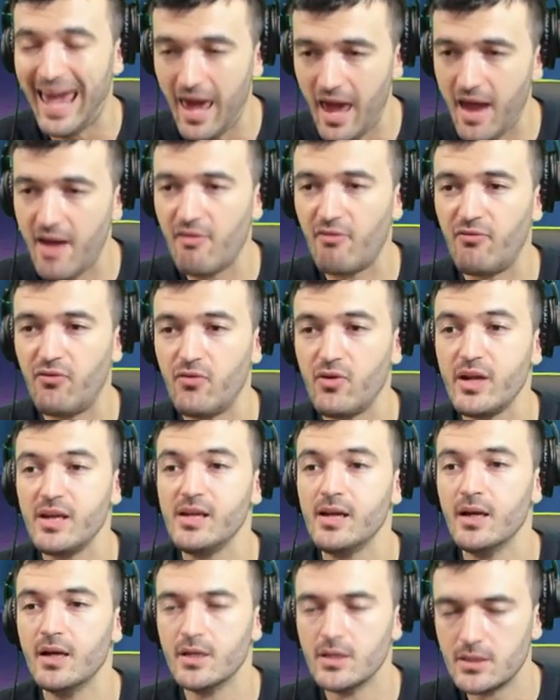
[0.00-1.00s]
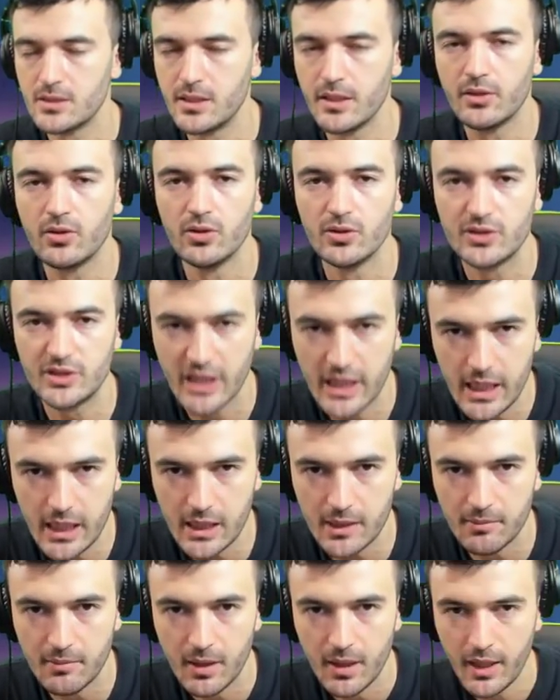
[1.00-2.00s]
every single
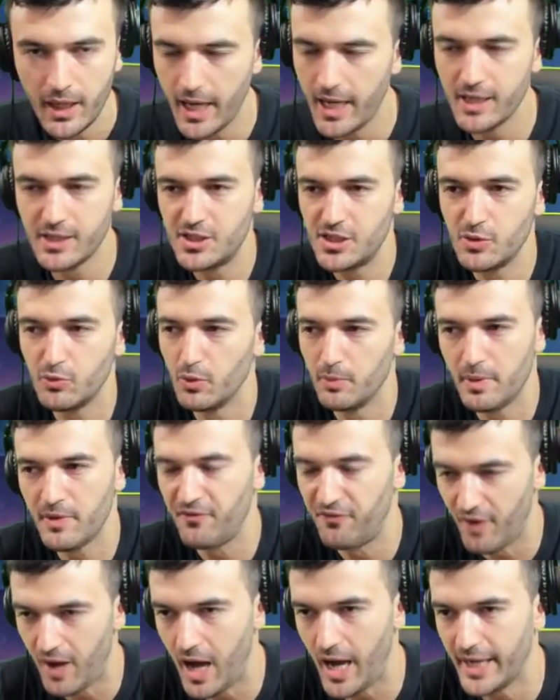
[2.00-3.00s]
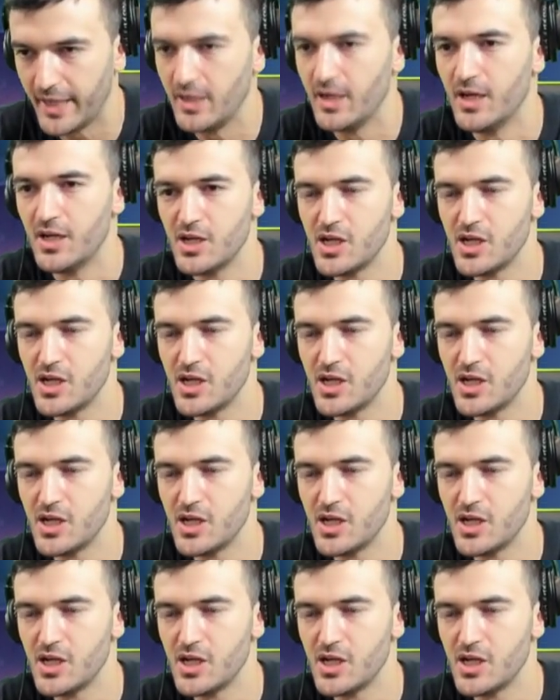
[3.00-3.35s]
team, and she will be fine.